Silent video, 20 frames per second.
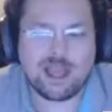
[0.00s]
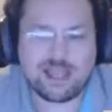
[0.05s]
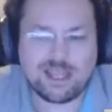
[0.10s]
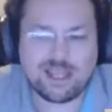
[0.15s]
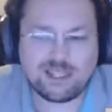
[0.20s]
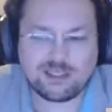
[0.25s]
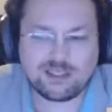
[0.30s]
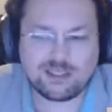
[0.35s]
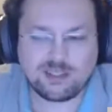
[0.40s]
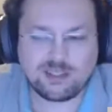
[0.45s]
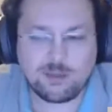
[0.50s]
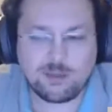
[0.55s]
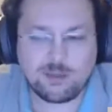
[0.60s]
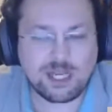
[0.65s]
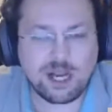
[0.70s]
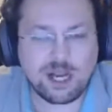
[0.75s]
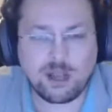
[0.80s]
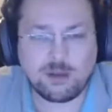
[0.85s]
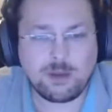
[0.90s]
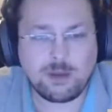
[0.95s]
It's
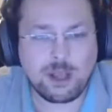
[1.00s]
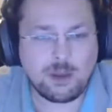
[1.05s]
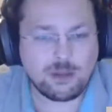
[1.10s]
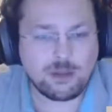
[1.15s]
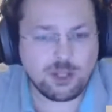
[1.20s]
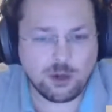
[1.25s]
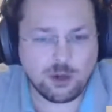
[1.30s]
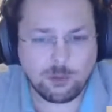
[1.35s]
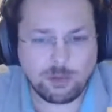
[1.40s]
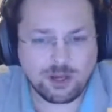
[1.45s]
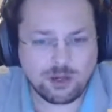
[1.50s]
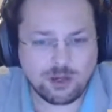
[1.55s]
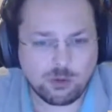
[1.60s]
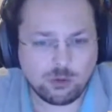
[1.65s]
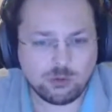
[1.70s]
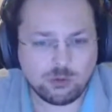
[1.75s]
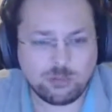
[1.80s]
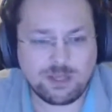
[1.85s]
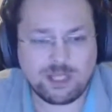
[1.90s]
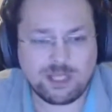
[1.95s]
by
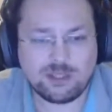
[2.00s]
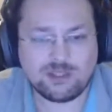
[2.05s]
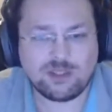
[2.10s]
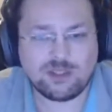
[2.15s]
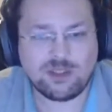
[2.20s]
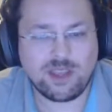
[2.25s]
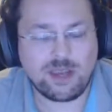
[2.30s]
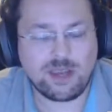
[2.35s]
all means,